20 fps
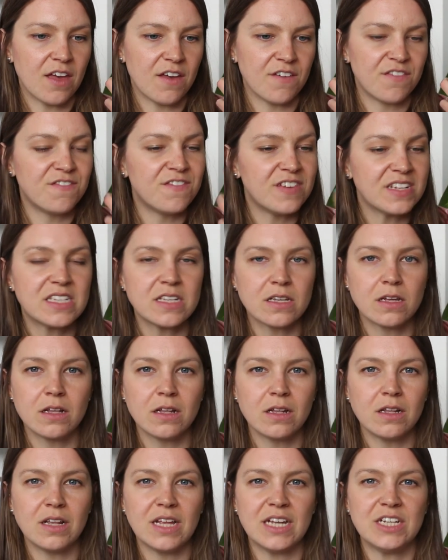
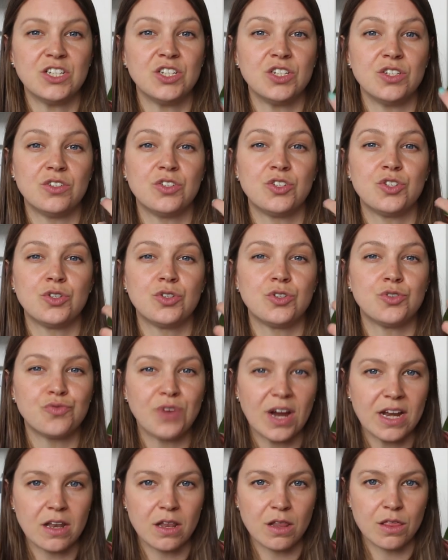physical and
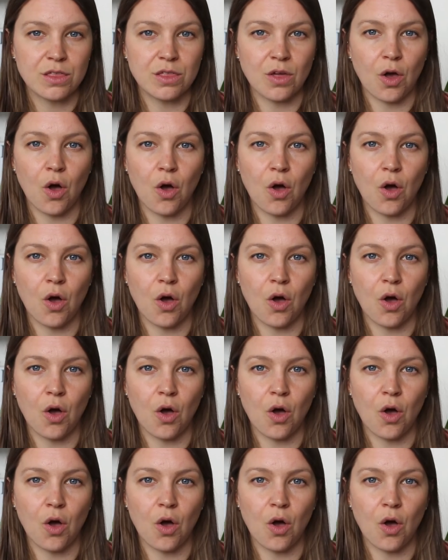strength